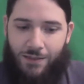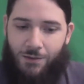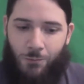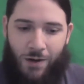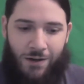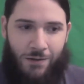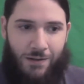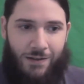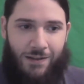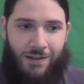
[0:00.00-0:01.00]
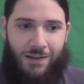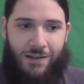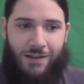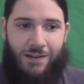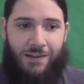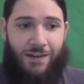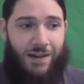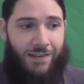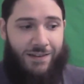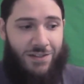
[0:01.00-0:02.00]
well,
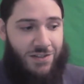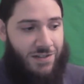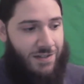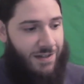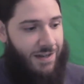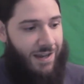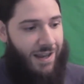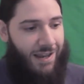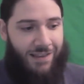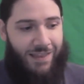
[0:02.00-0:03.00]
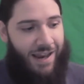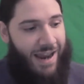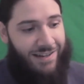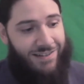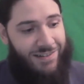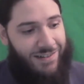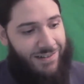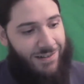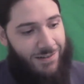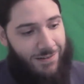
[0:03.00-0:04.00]
yeah, they acted
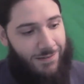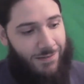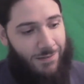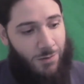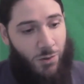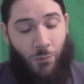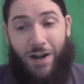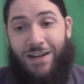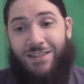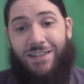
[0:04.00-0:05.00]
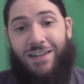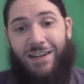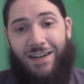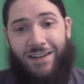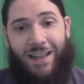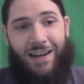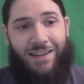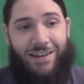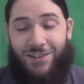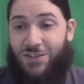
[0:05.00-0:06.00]
crazy in that
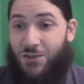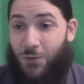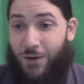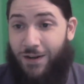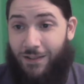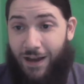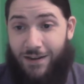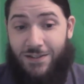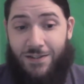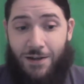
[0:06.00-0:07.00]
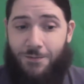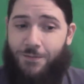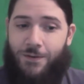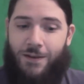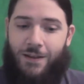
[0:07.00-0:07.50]
they destroyed a lot of stuff.